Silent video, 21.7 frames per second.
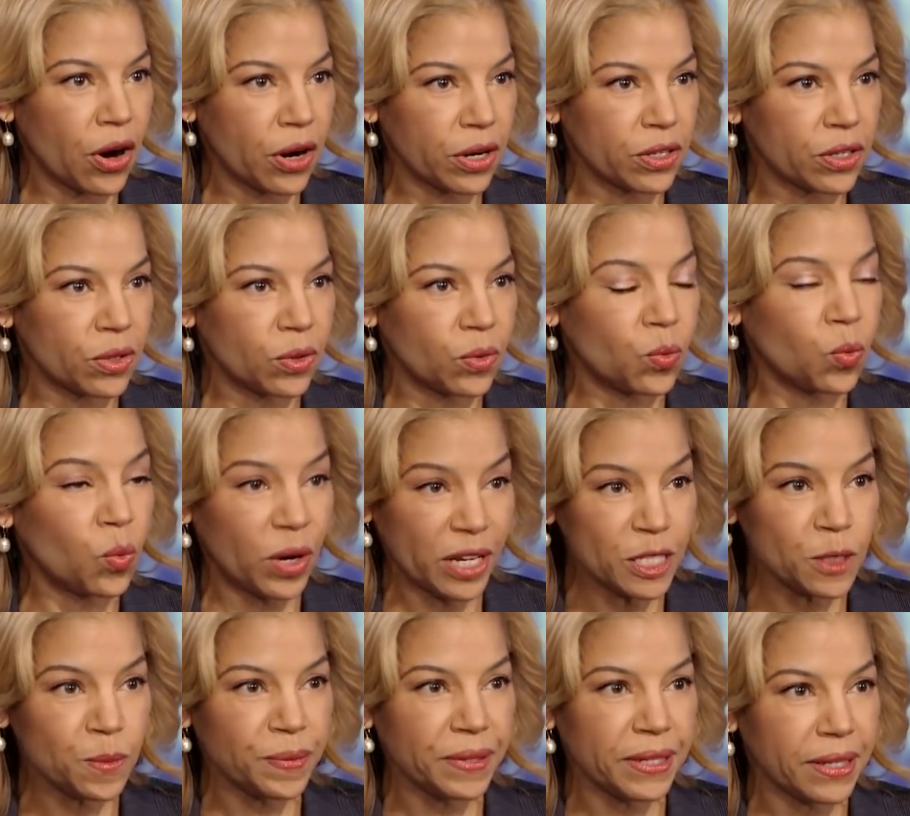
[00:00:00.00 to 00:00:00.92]
article
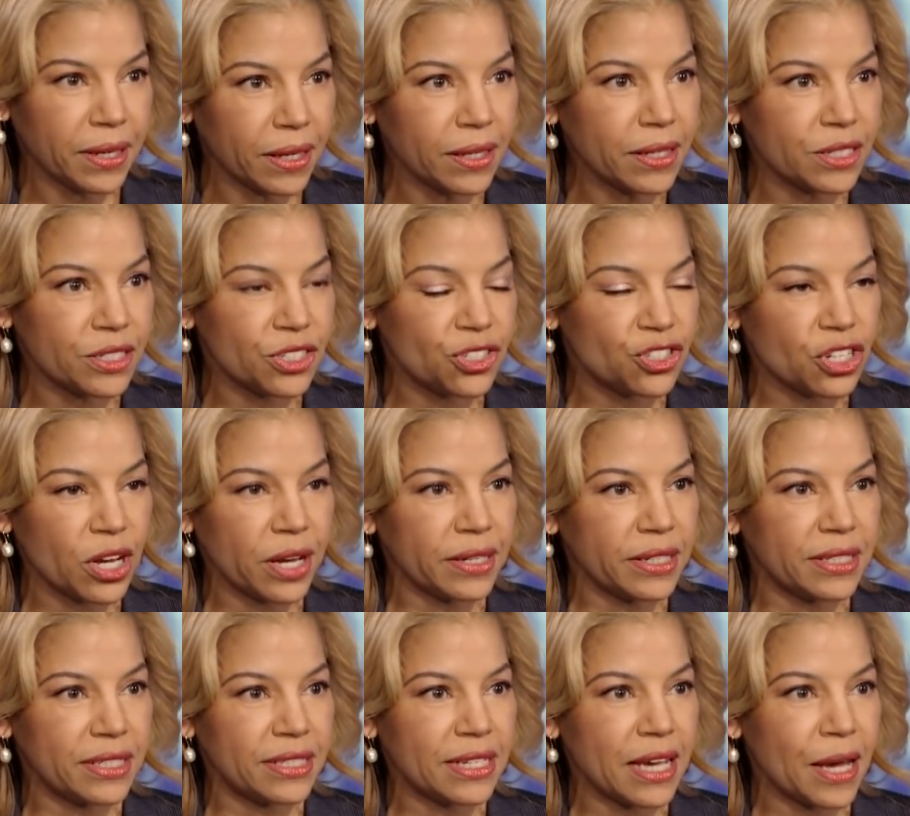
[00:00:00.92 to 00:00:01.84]
was because
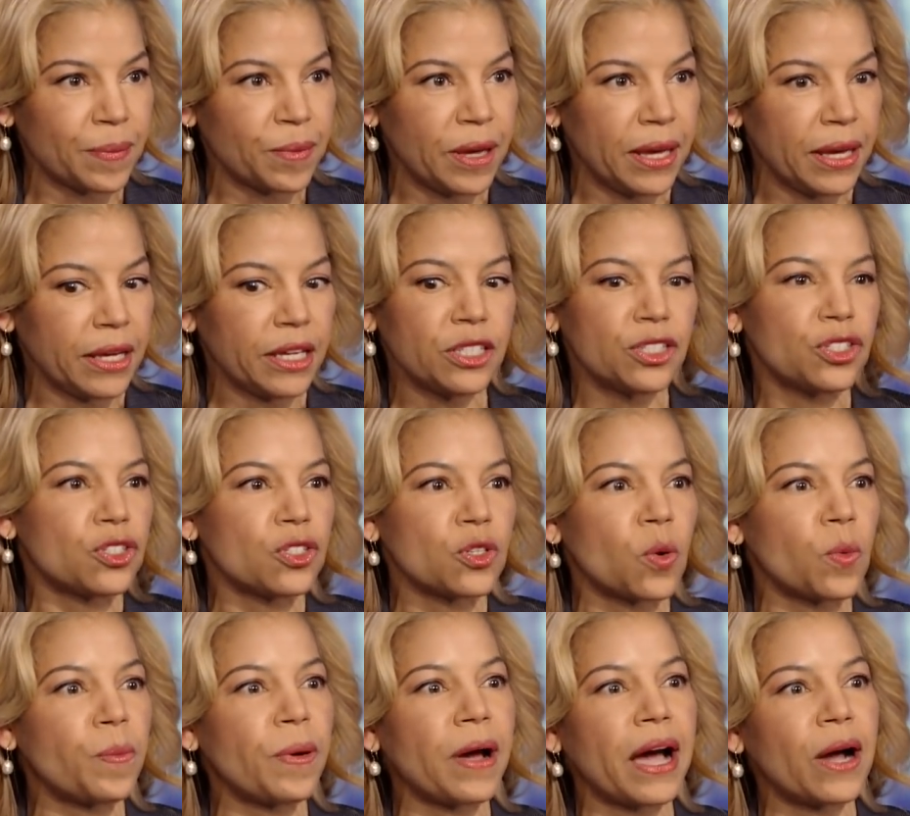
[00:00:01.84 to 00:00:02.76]
Johnny Depp is
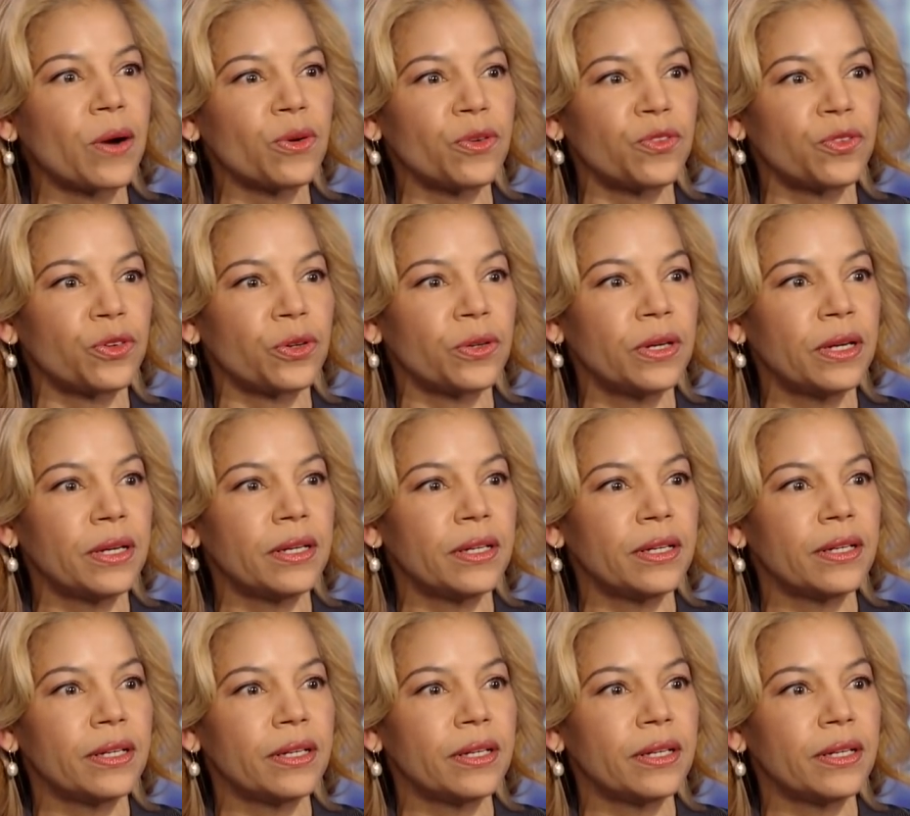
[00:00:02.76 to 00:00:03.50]
so powerful